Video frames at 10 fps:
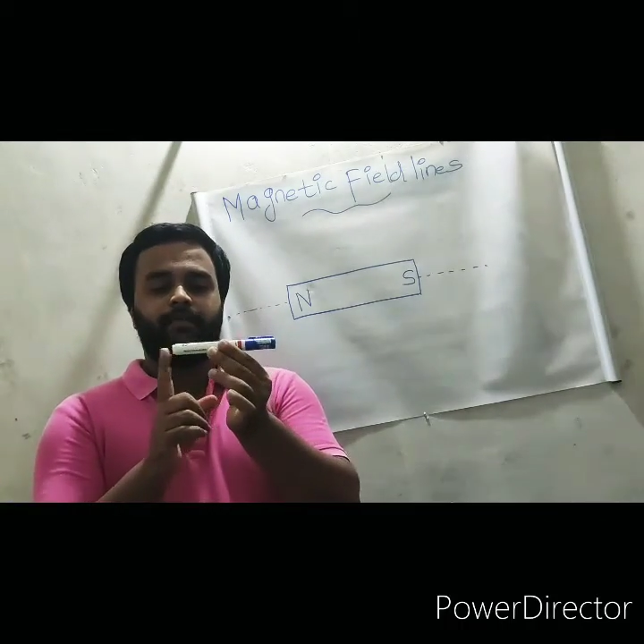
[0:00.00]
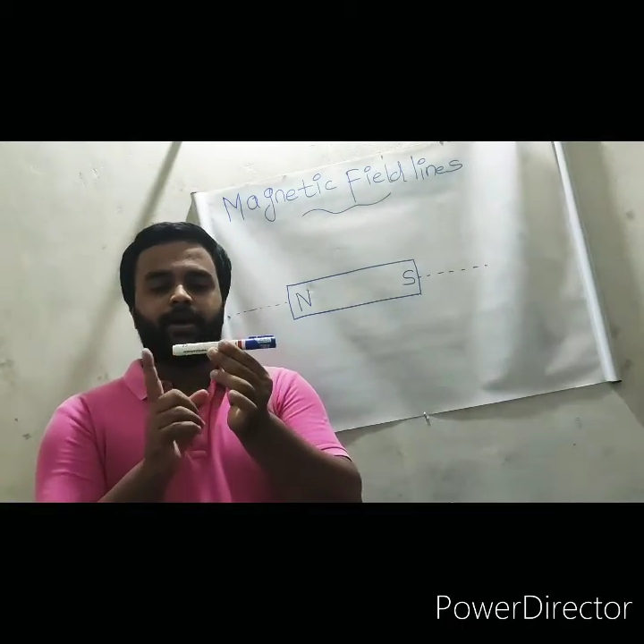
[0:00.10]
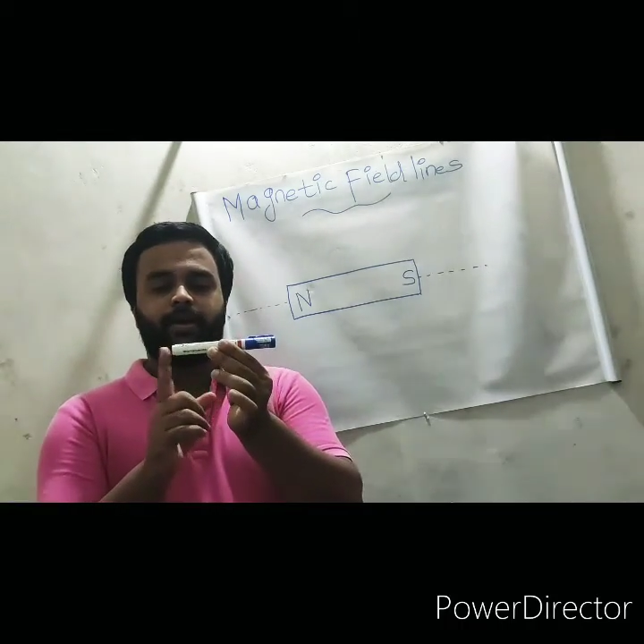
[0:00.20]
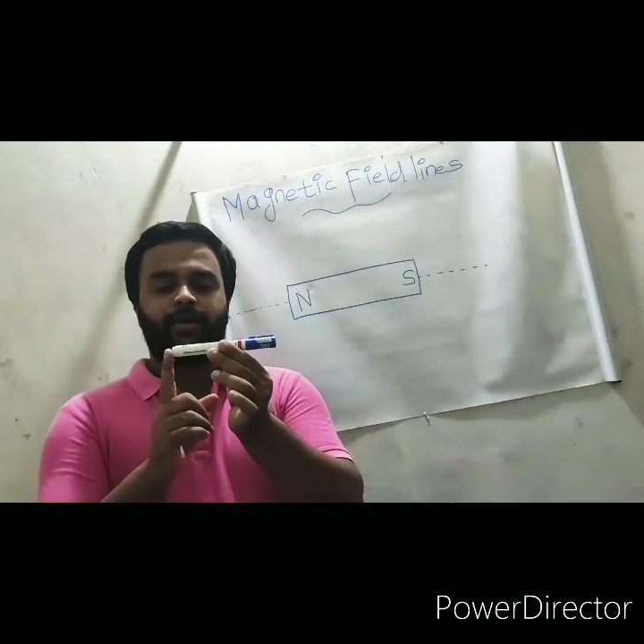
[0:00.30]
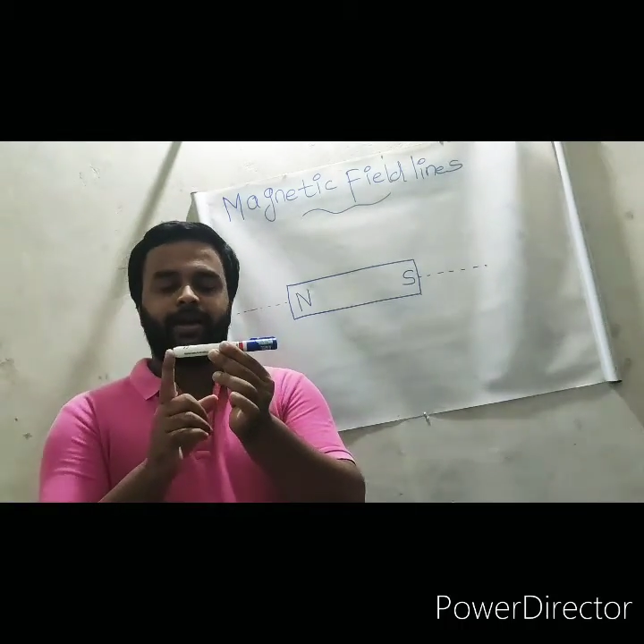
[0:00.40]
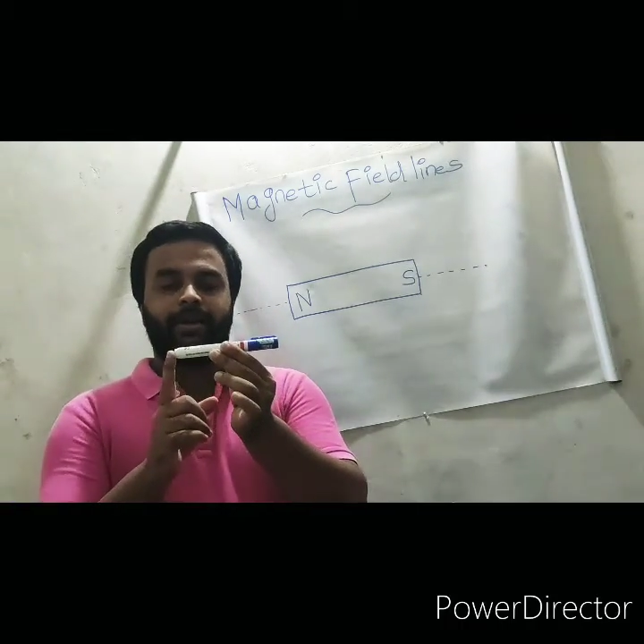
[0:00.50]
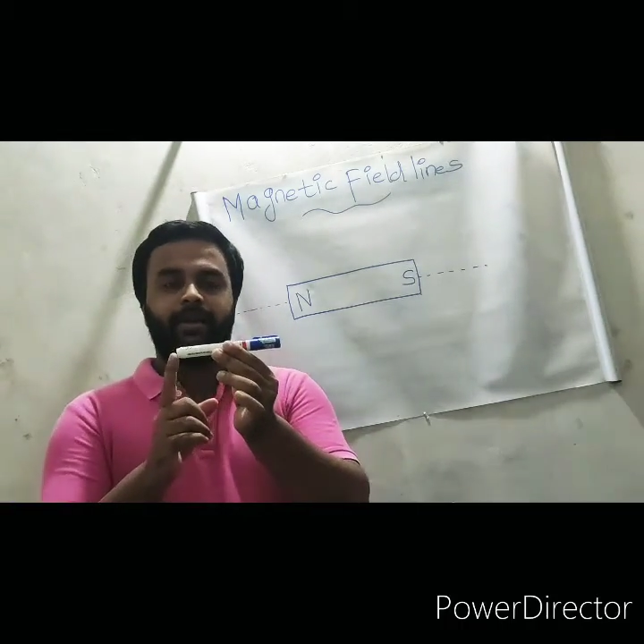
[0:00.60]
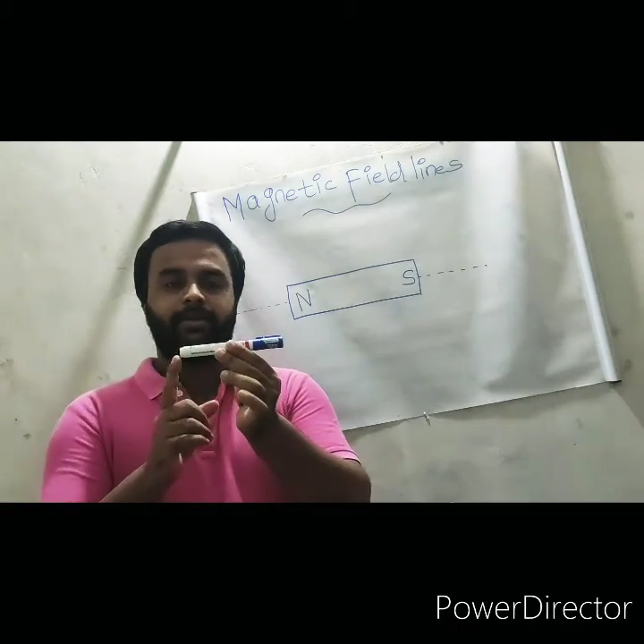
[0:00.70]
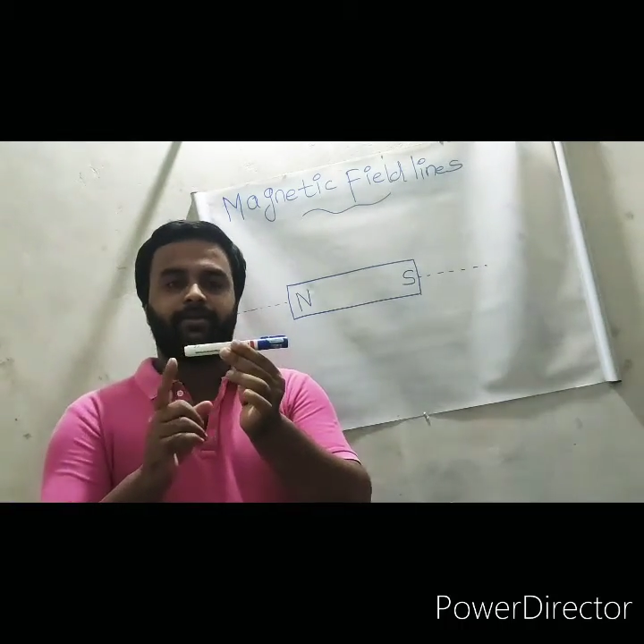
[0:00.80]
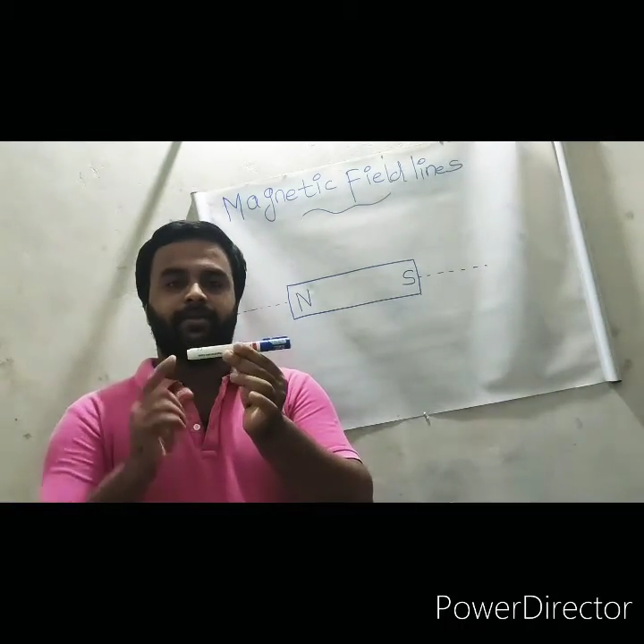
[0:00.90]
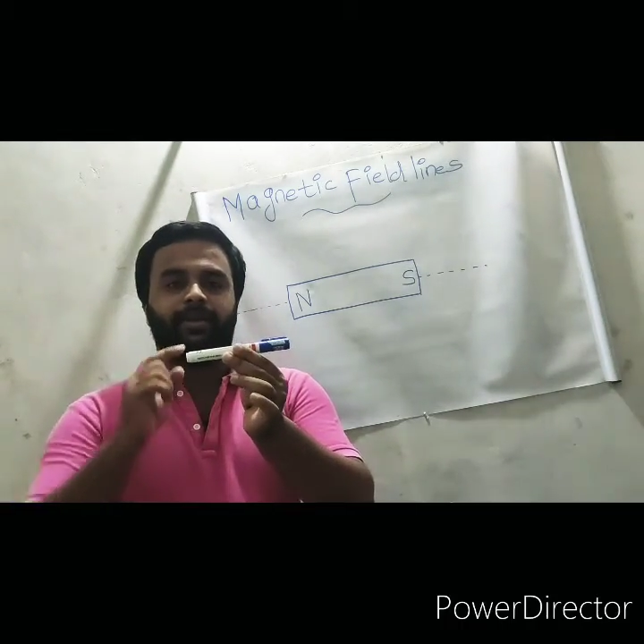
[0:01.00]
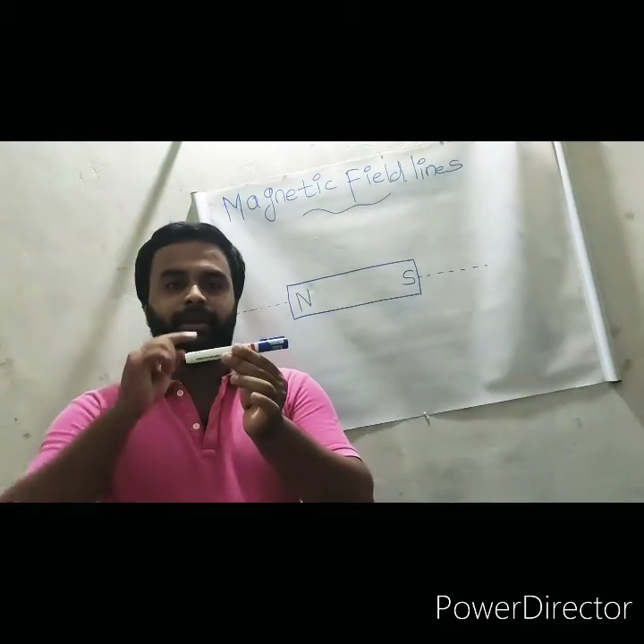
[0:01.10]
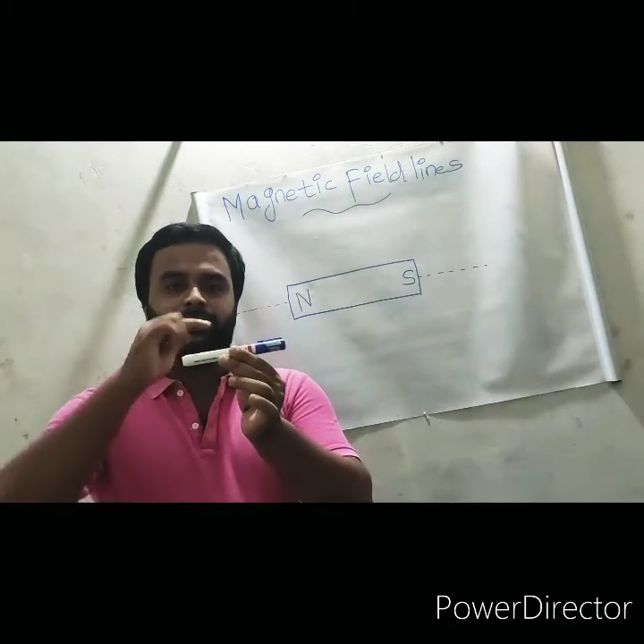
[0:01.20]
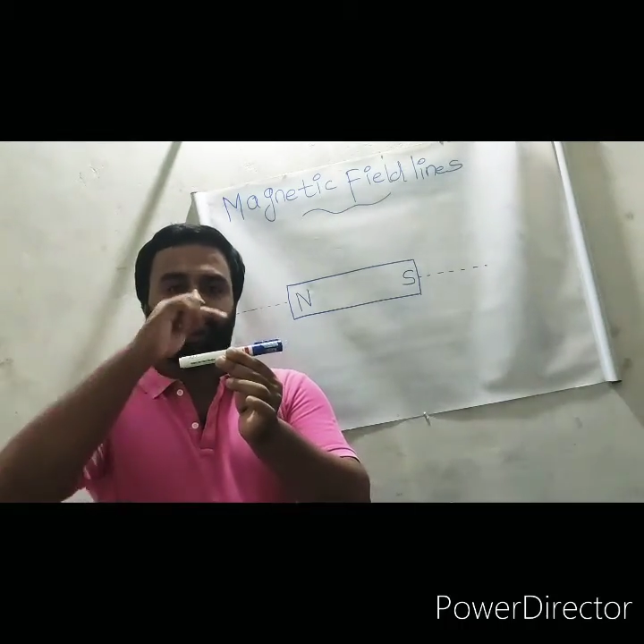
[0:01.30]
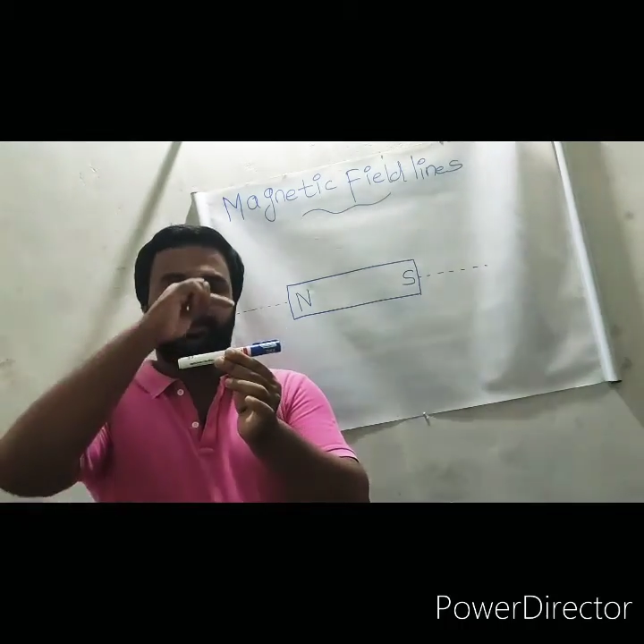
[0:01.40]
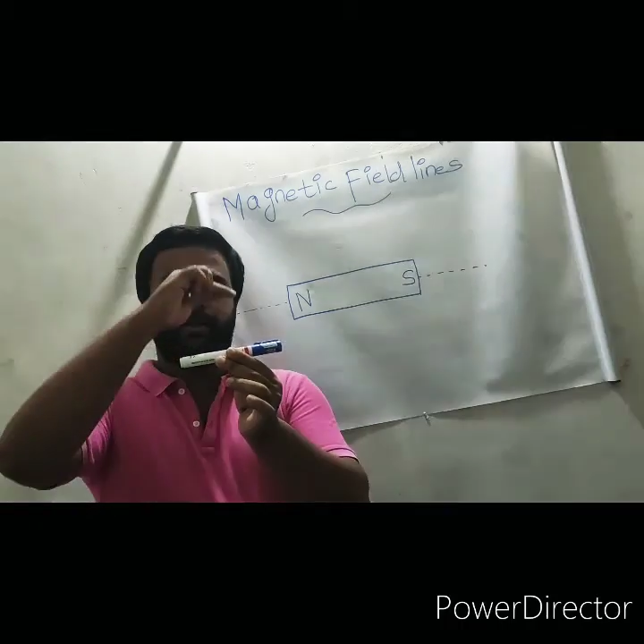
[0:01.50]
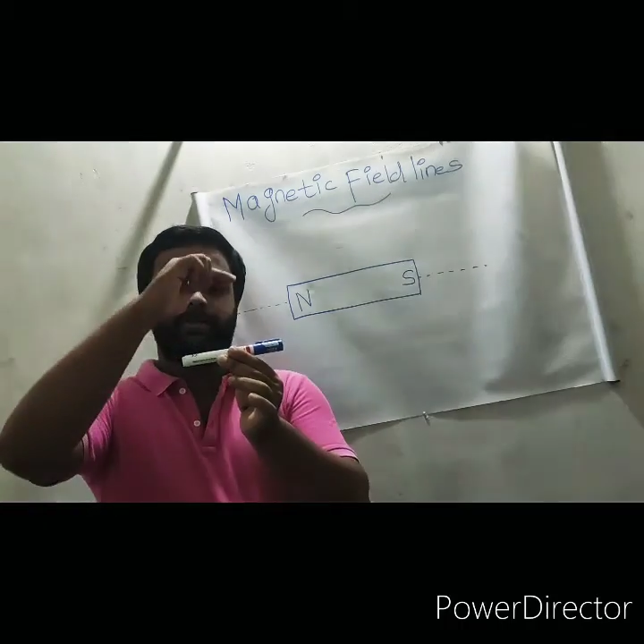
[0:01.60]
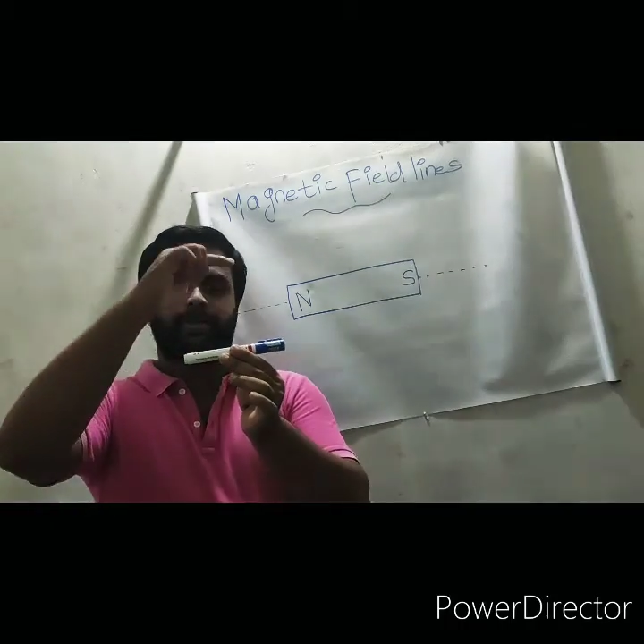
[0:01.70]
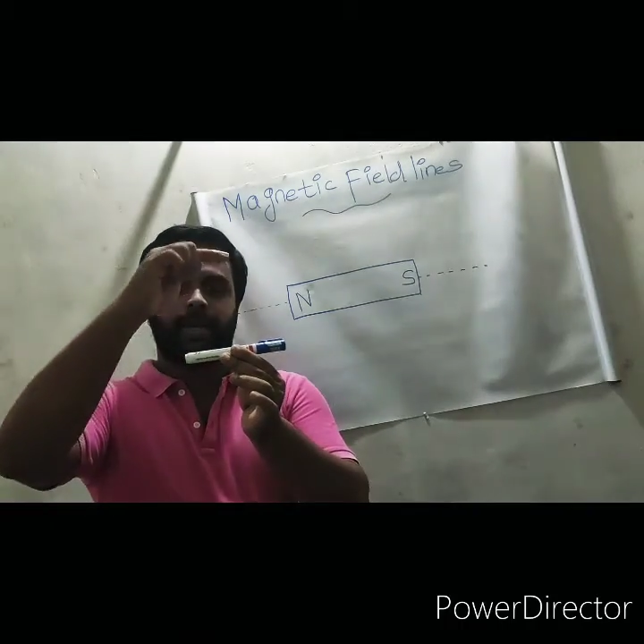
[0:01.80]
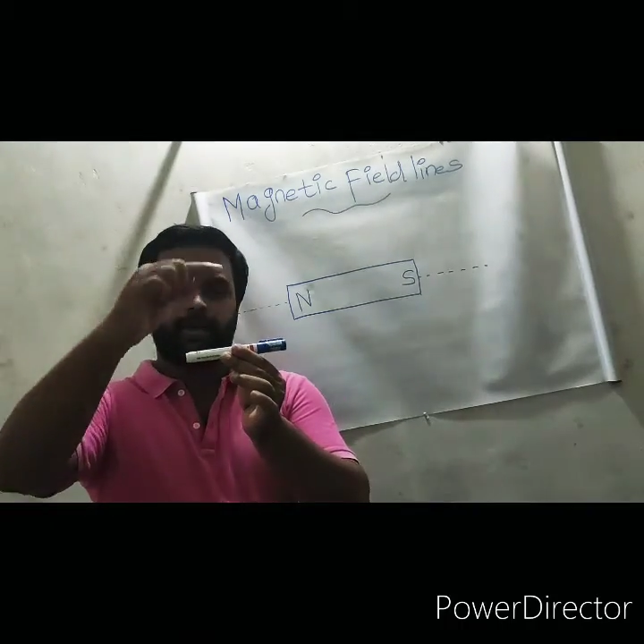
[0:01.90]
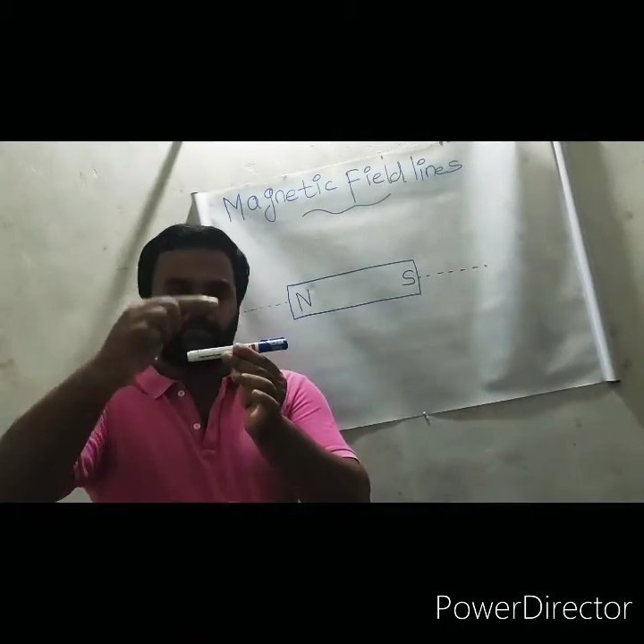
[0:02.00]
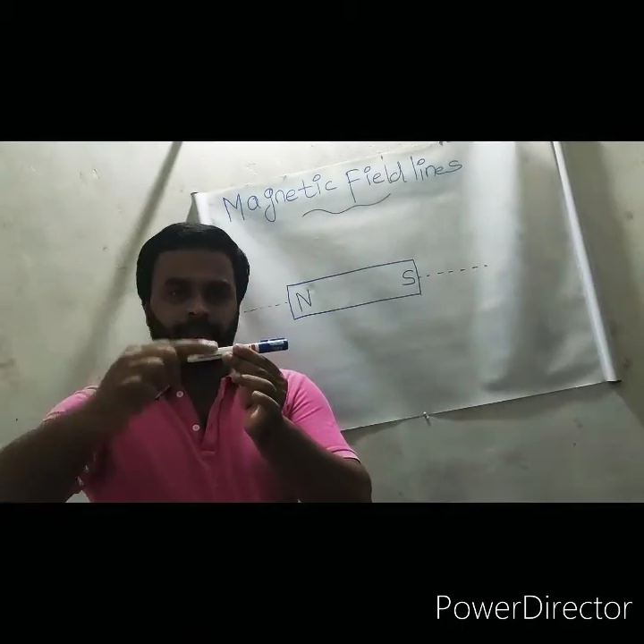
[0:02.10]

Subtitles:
bar magnet, we can experience a